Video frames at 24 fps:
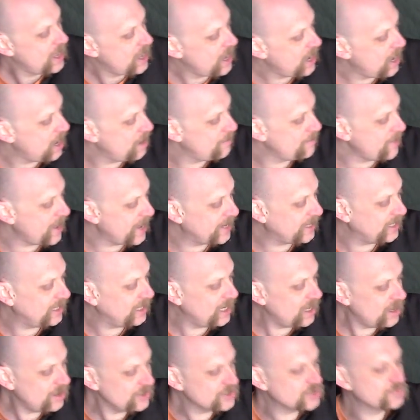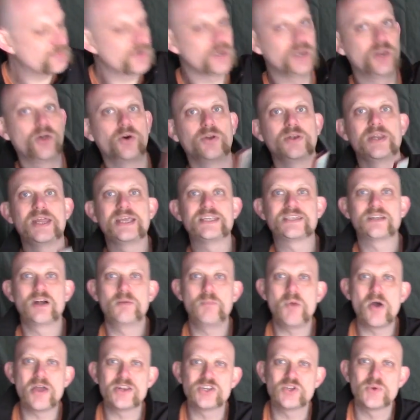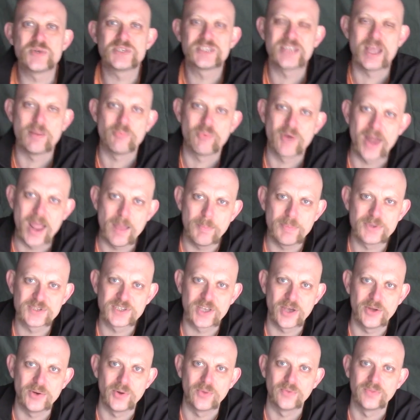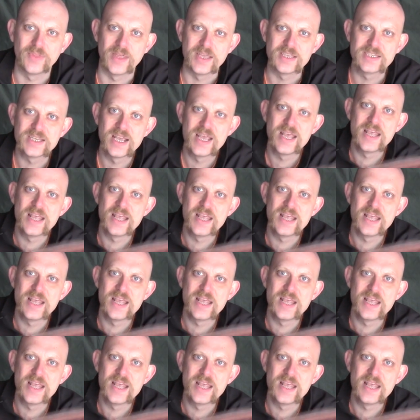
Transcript: And last but not least, I might do a separate episode on this.